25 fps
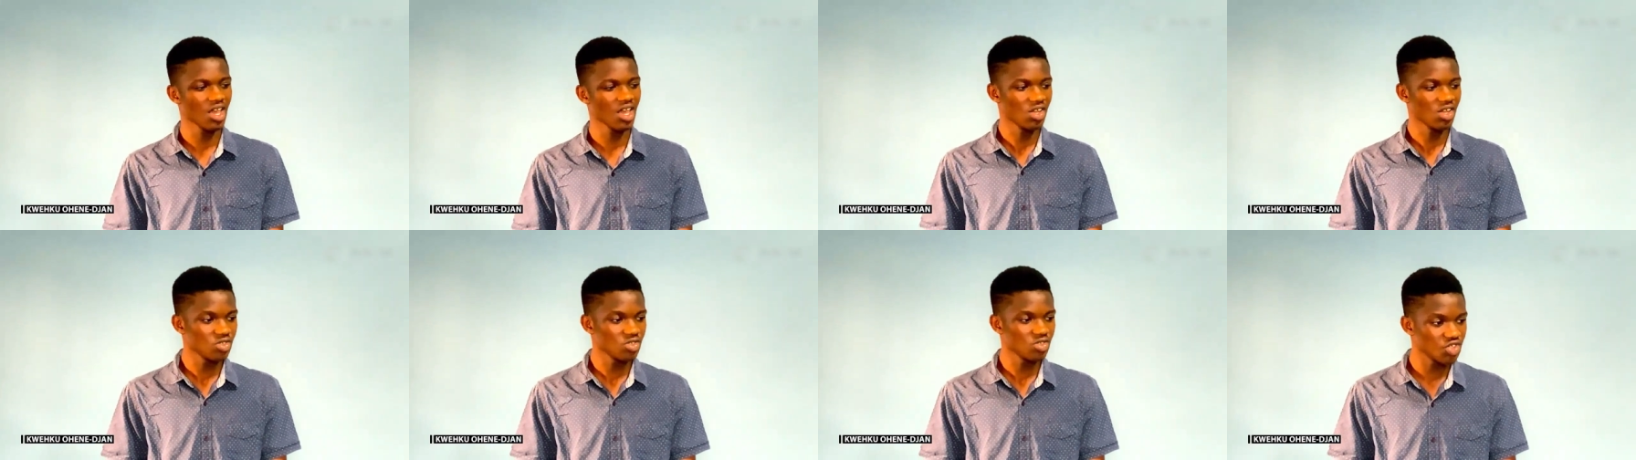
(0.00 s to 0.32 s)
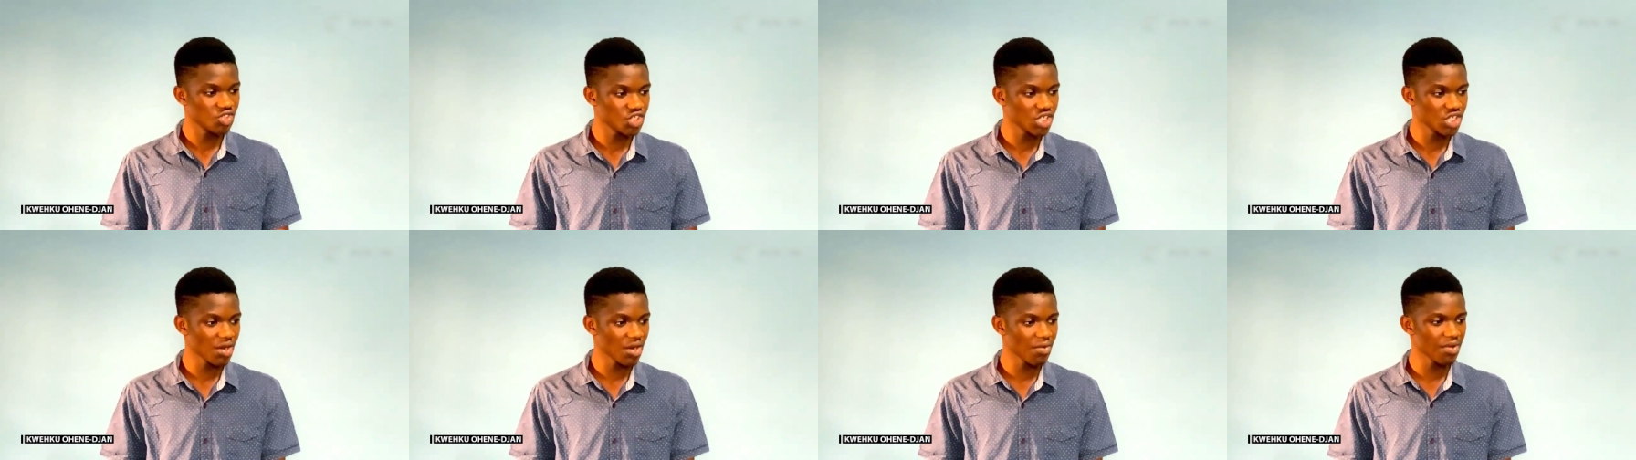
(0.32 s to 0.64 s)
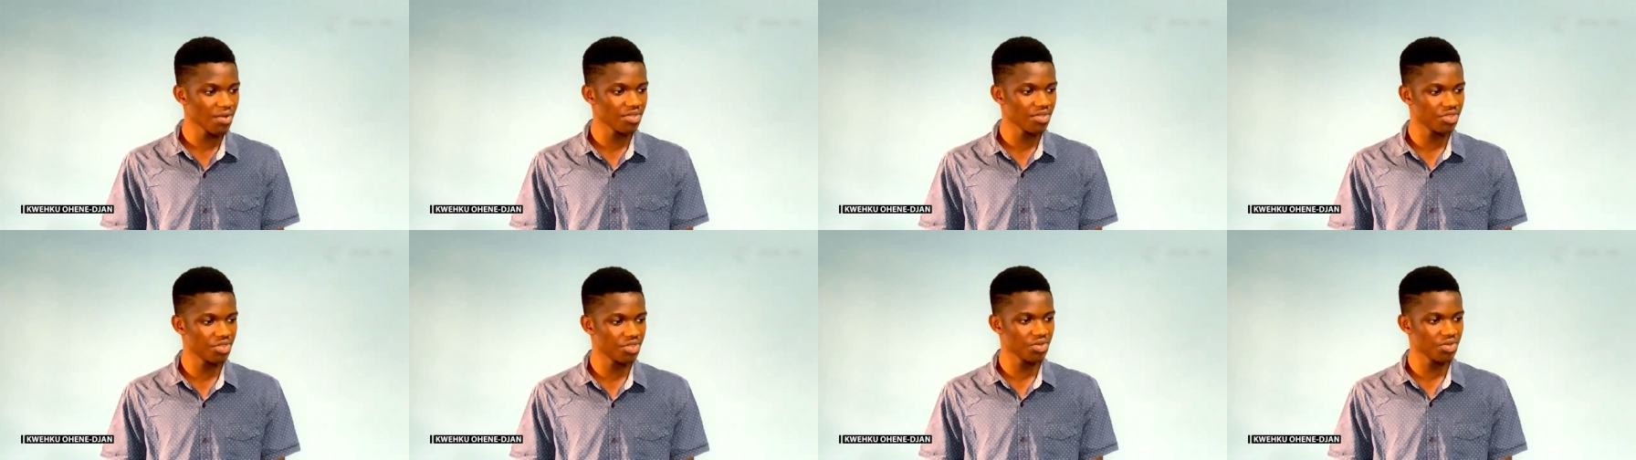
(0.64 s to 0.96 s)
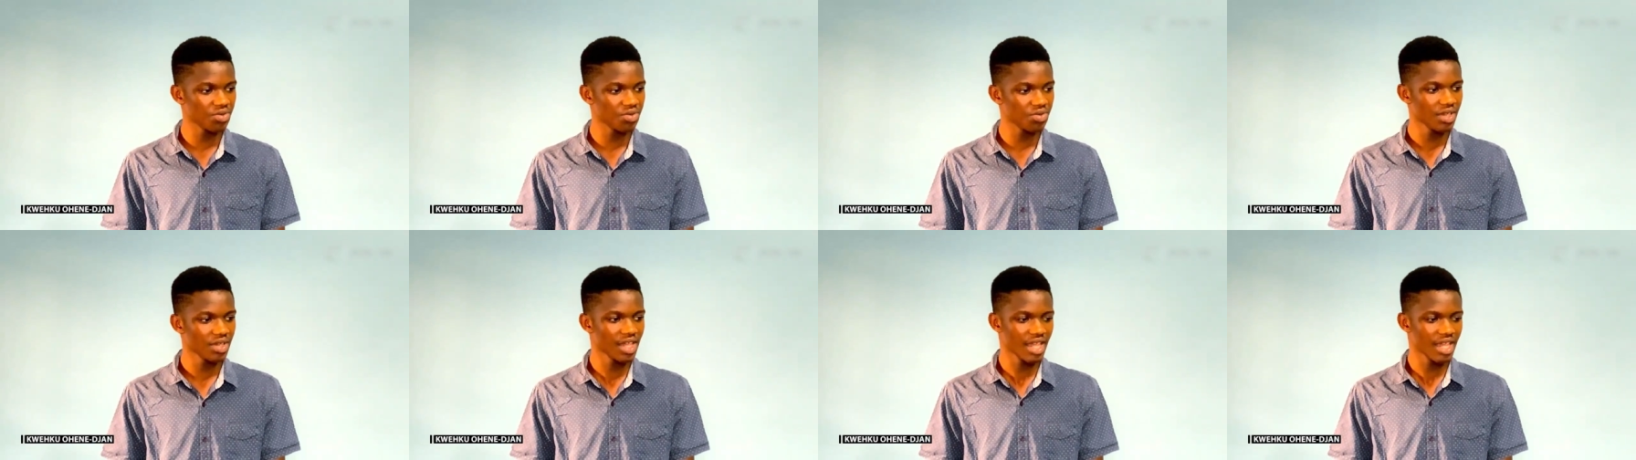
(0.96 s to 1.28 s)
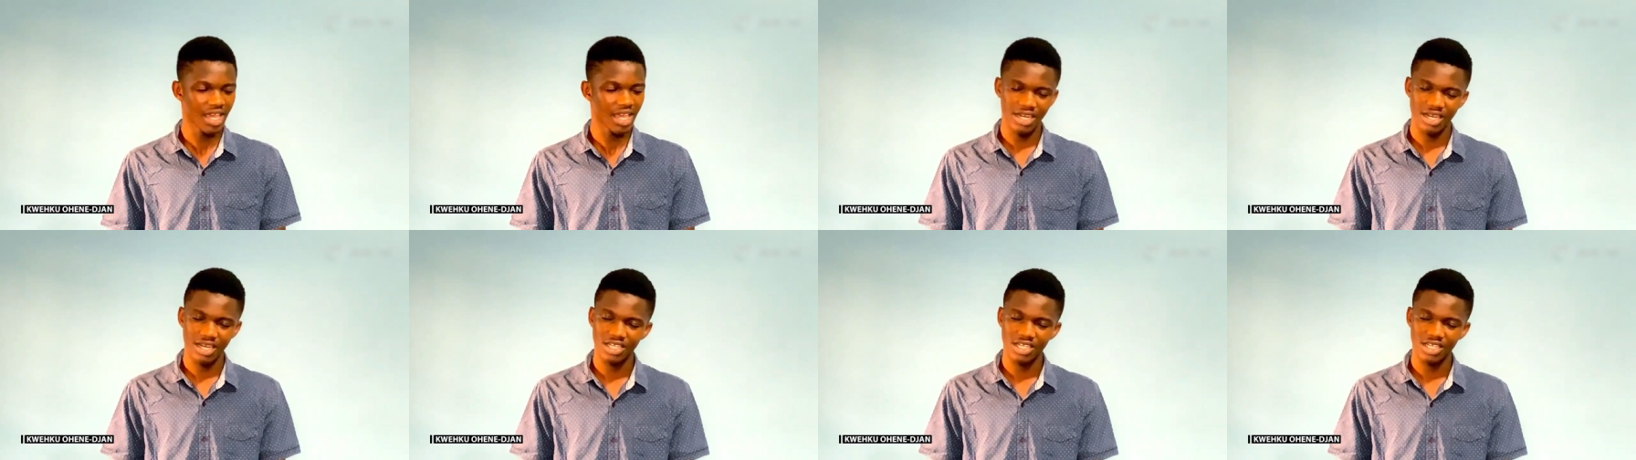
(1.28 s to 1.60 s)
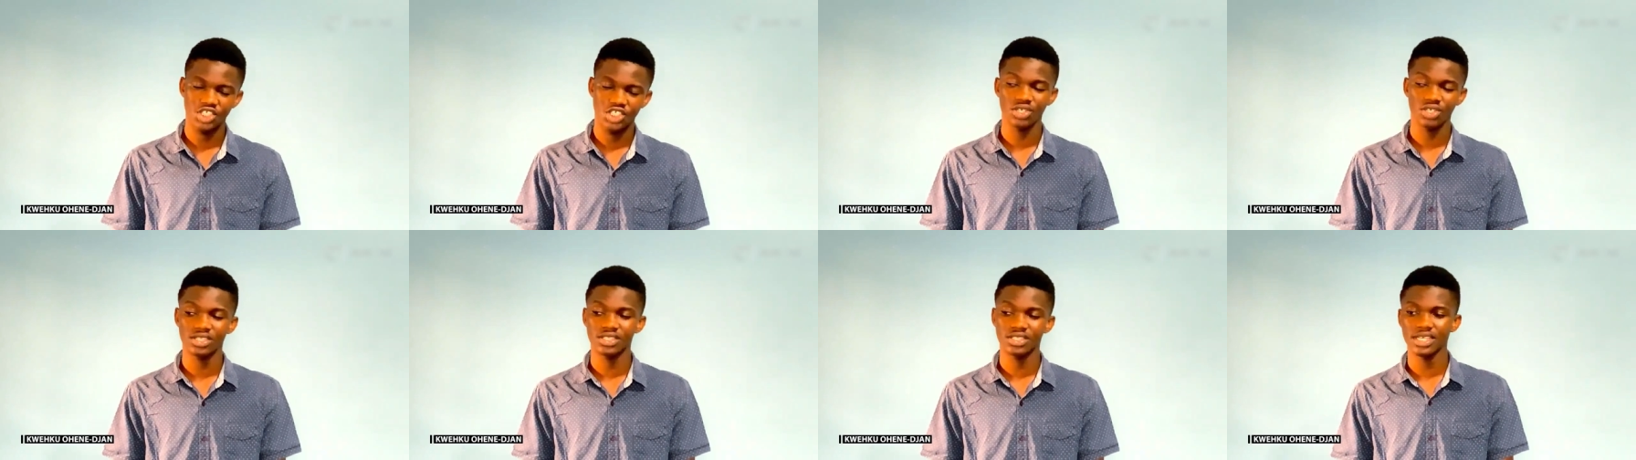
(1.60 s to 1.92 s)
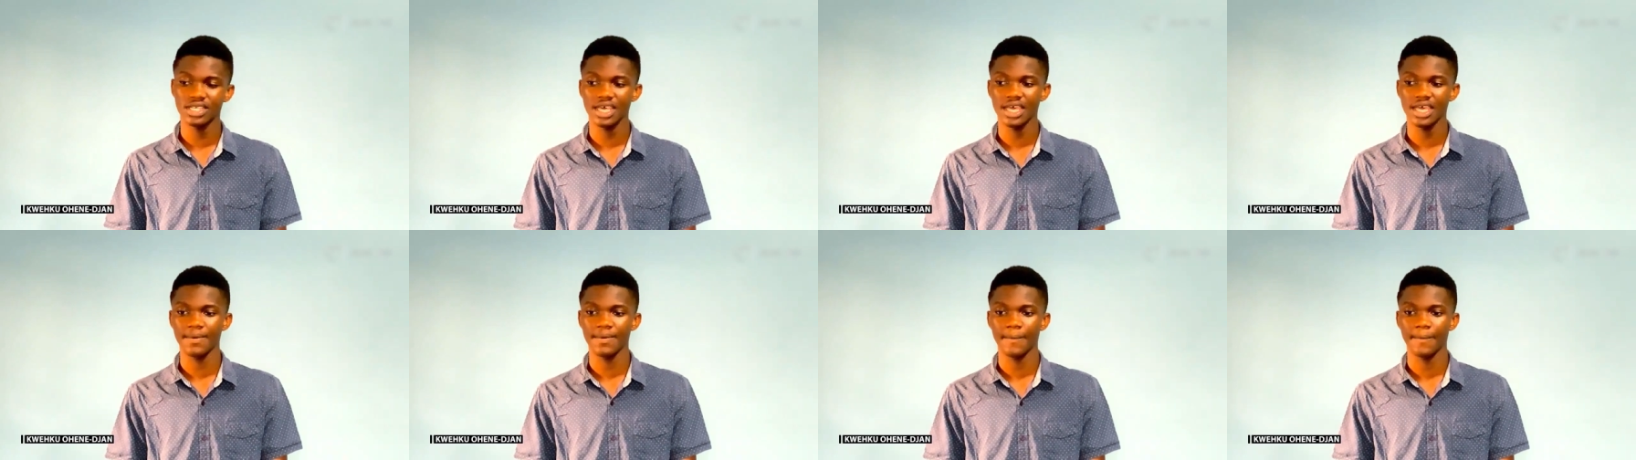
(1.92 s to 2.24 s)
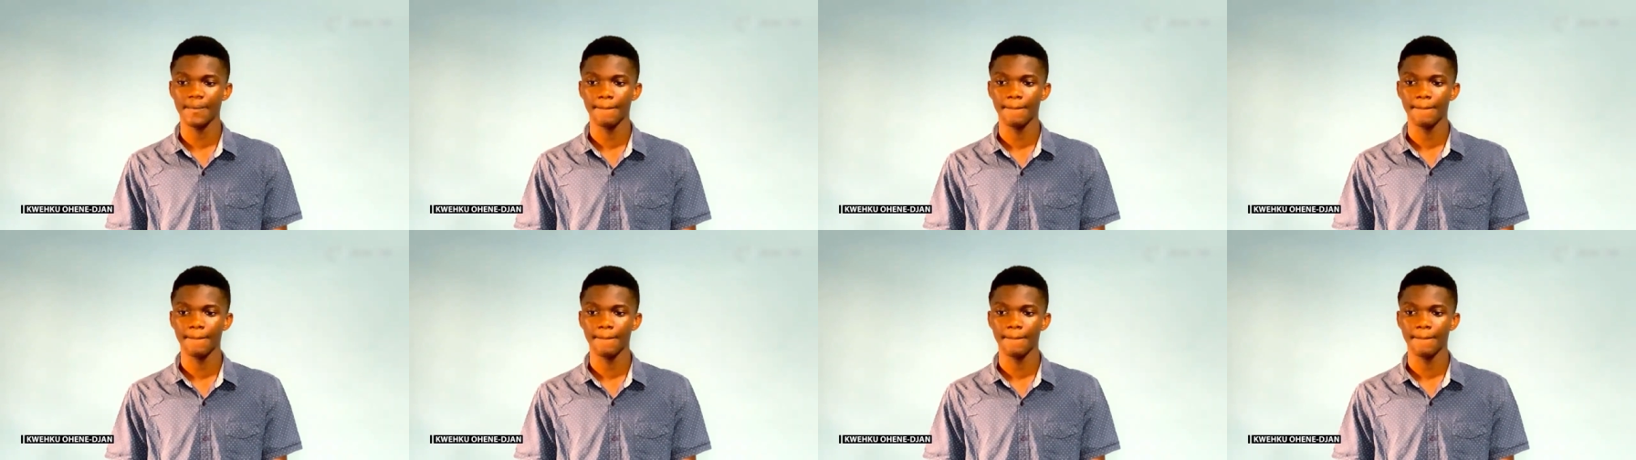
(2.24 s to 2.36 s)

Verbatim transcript: to share with you in a short time.